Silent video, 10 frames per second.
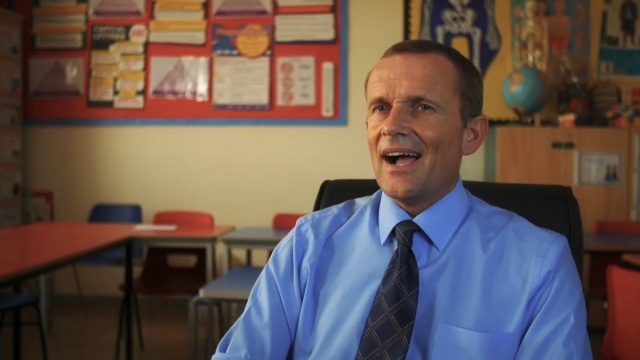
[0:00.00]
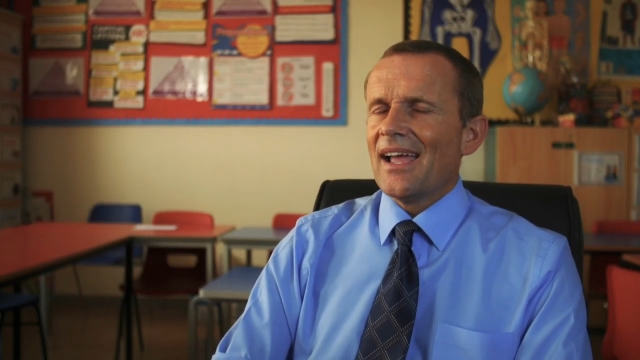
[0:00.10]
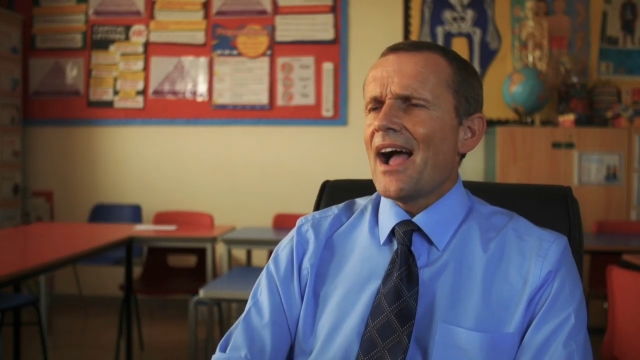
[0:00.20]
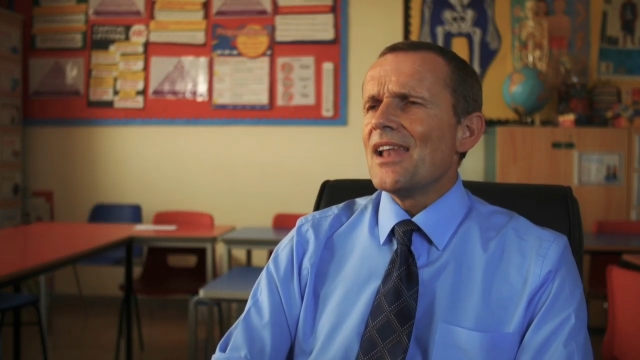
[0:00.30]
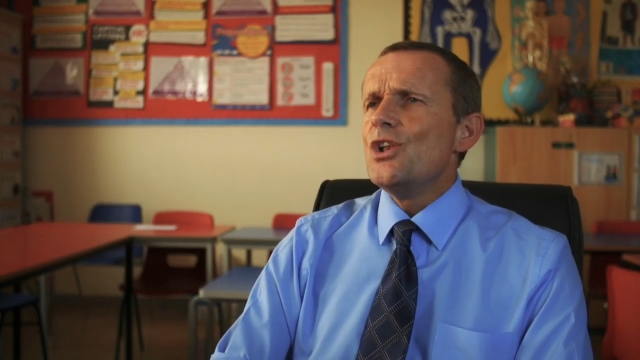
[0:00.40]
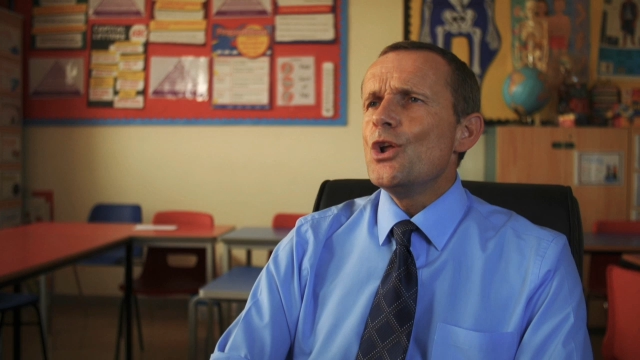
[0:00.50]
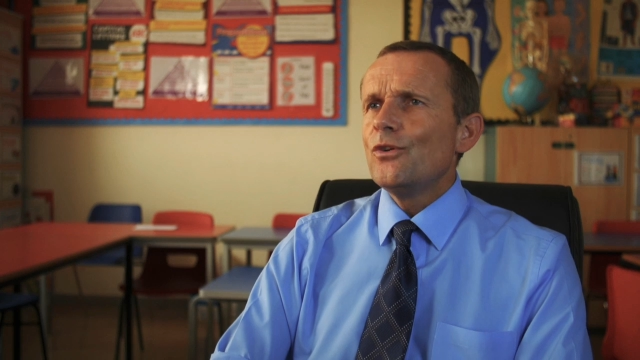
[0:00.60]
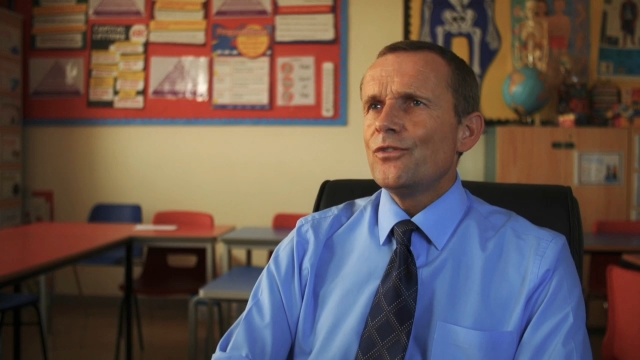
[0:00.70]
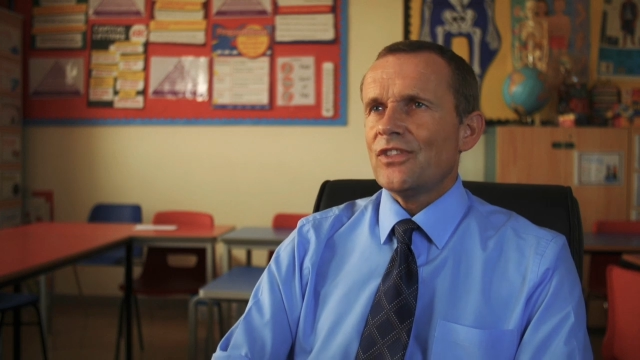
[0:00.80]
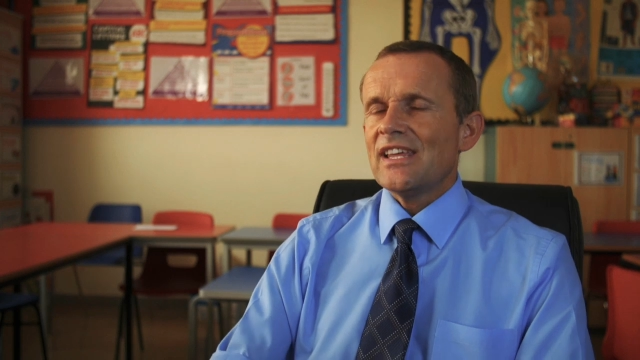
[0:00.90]
I
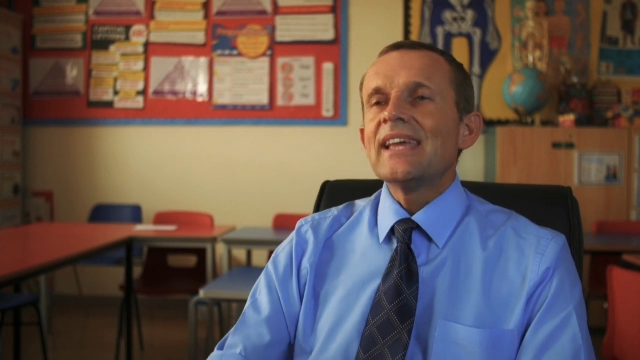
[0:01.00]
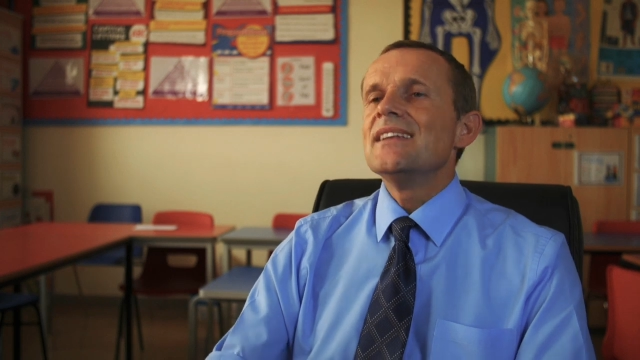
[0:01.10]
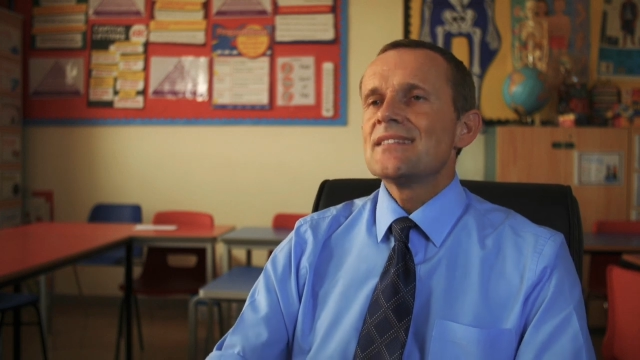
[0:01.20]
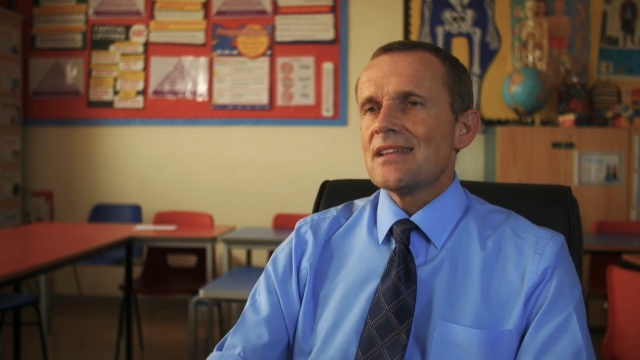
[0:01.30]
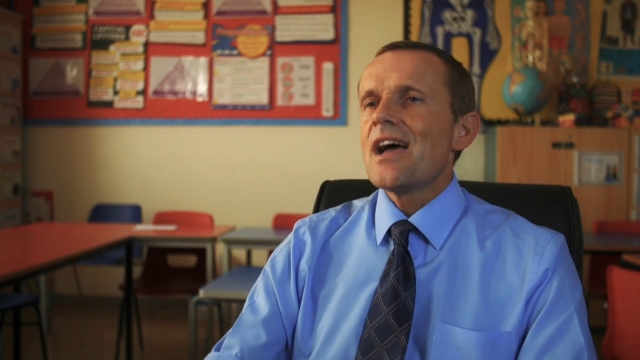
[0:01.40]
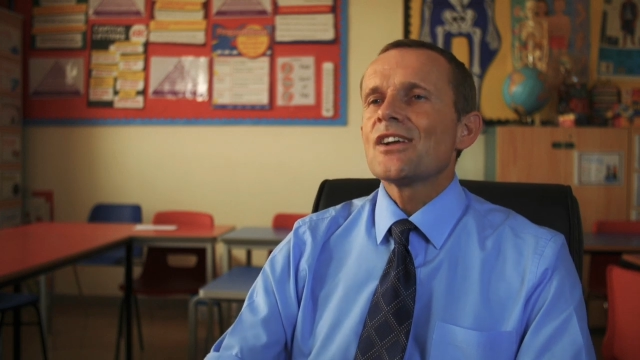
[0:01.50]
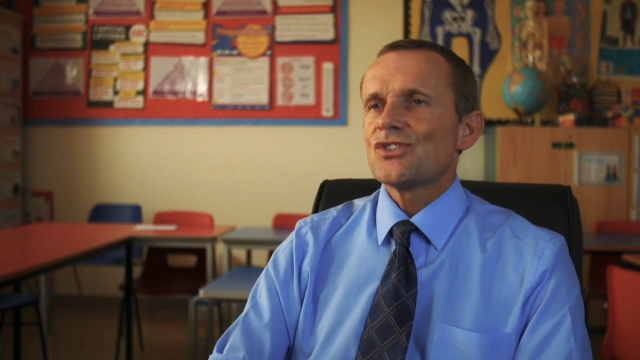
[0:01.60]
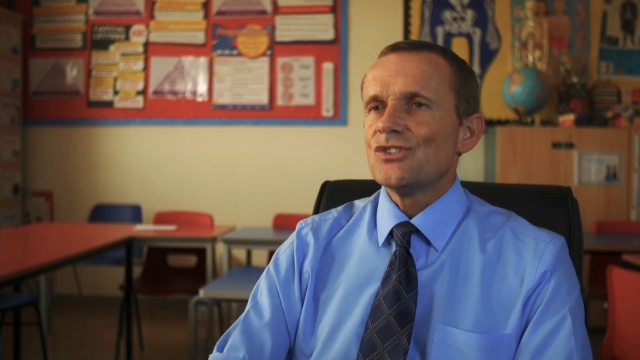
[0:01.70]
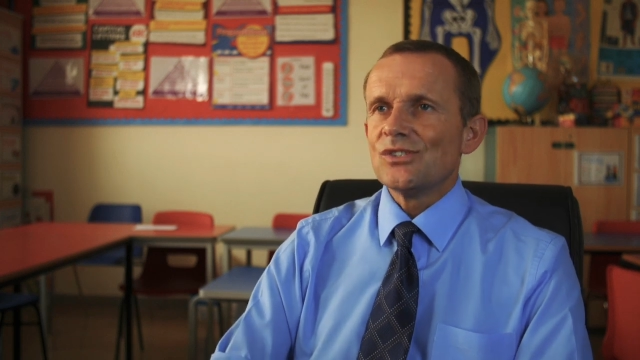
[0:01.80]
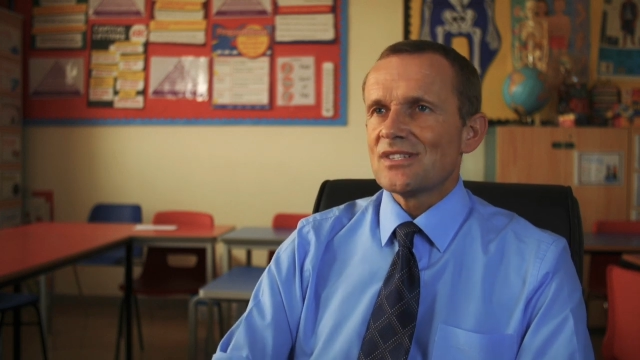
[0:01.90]
love the
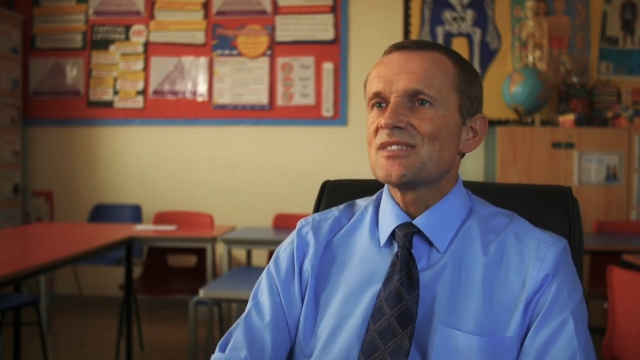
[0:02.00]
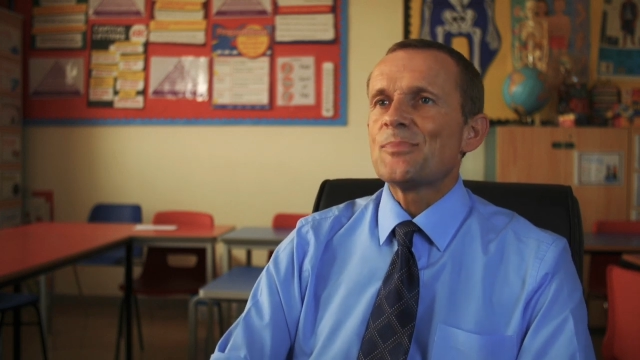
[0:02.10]
international